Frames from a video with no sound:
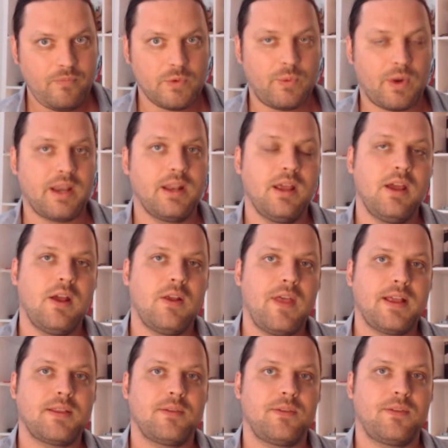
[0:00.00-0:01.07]
Right?
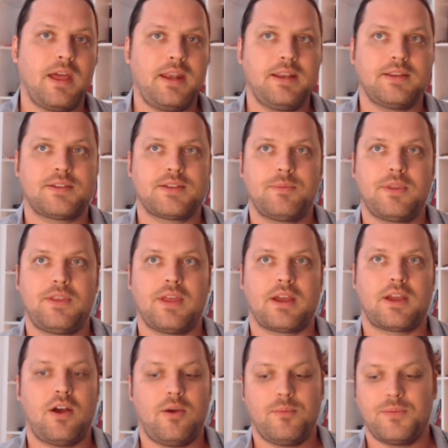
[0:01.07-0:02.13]
That is something
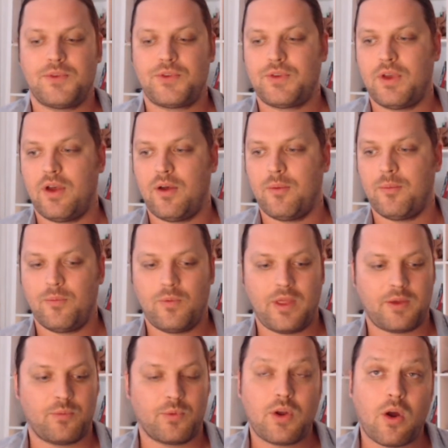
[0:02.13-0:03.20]
that comes,
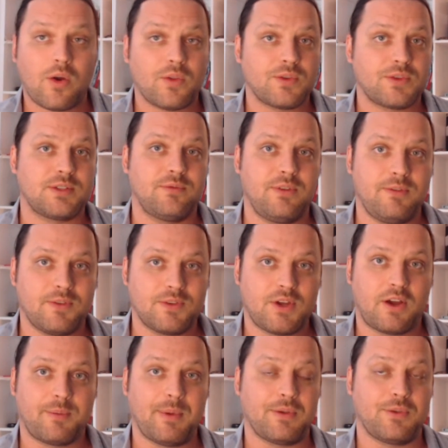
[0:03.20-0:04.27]
like, regardless of even
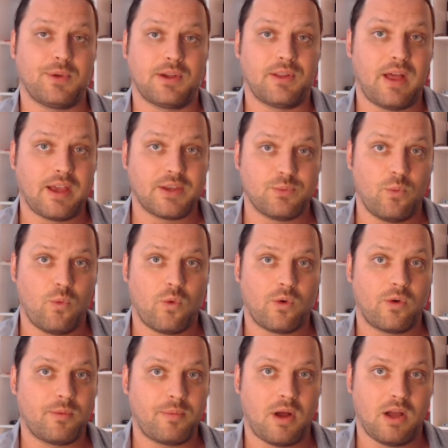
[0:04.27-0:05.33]
talking about doing class
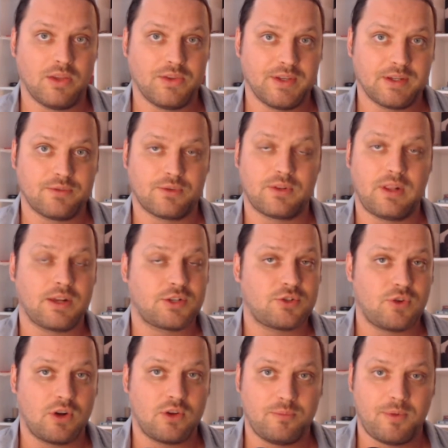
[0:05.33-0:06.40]
war politics or class
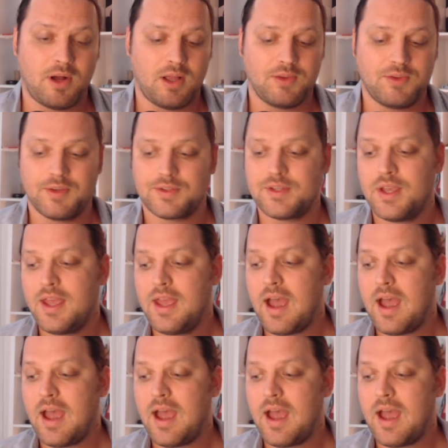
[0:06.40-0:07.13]
struggle politics.